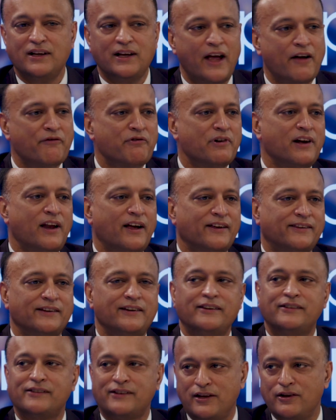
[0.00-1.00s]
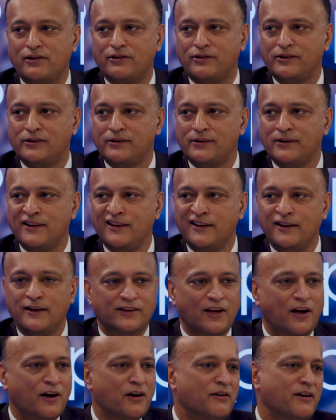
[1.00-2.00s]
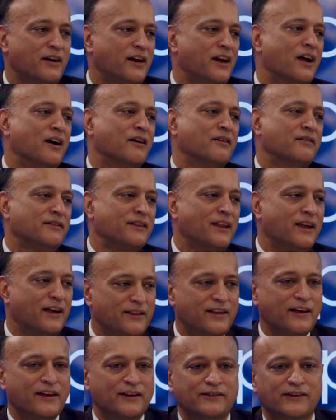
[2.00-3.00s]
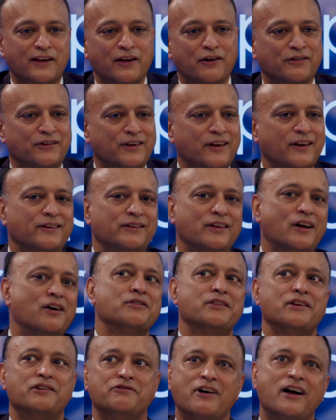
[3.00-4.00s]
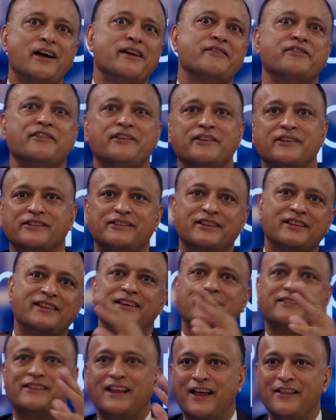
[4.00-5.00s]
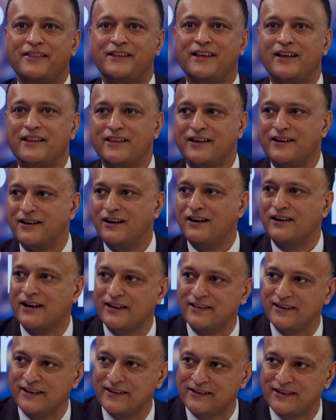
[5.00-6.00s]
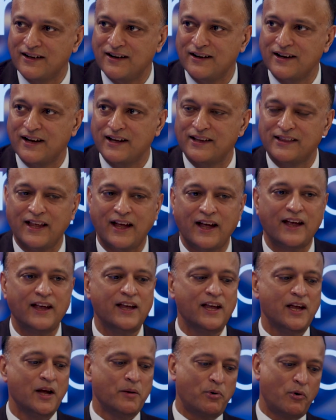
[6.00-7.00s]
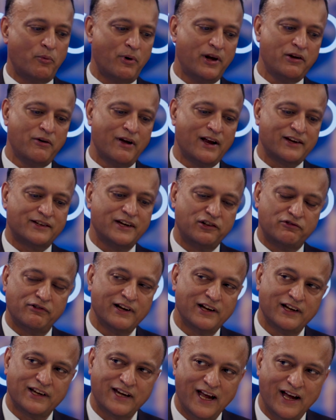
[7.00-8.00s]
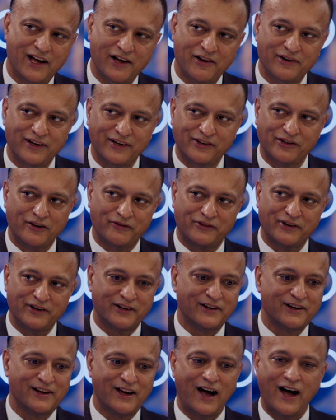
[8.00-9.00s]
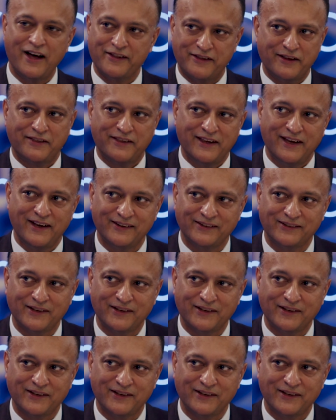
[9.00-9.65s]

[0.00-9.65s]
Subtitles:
Everyone likes an excuse. So, the excuse is, the drivers, this, that, and the other, can't get this, can't get that. But when you actually drill down, it's often other things.